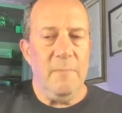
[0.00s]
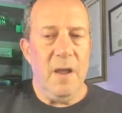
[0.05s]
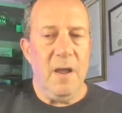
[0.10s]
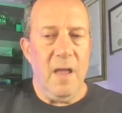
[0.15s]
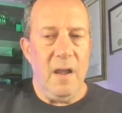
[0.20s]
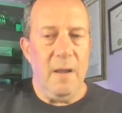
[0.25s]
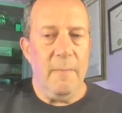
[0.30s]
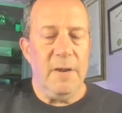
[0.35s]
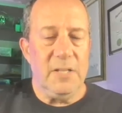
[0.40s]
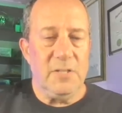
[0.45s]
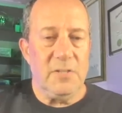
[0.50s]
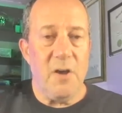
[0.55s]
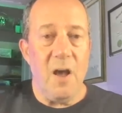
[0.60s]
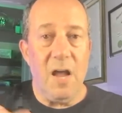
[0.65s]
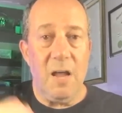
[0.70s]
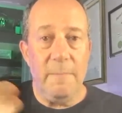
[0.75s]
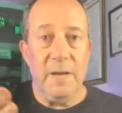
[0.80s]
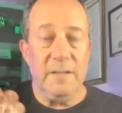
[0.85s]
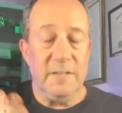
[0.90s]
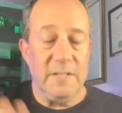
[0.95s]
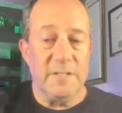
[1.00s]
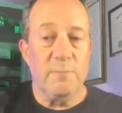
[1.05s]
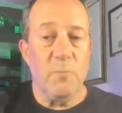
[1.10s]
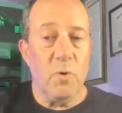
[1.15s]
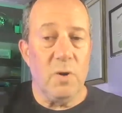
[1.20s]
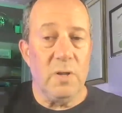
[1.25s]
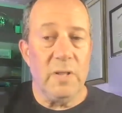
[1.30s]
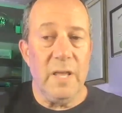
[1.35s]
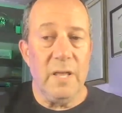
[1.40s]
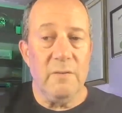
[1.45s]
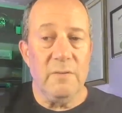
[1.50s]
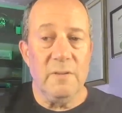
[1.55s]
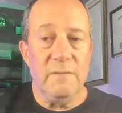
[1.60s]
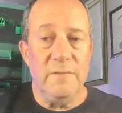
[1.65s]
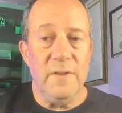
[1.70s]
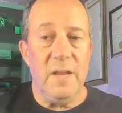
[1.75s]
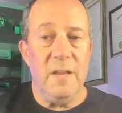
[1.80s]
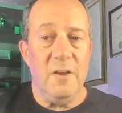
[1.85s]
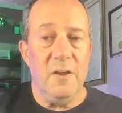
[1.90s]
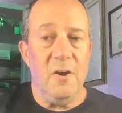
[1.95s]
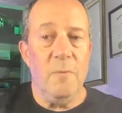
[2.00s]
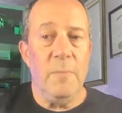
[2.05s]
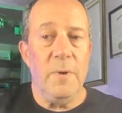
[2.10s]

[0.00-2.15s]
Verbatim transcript: and I'm going to talk about this more later in the video,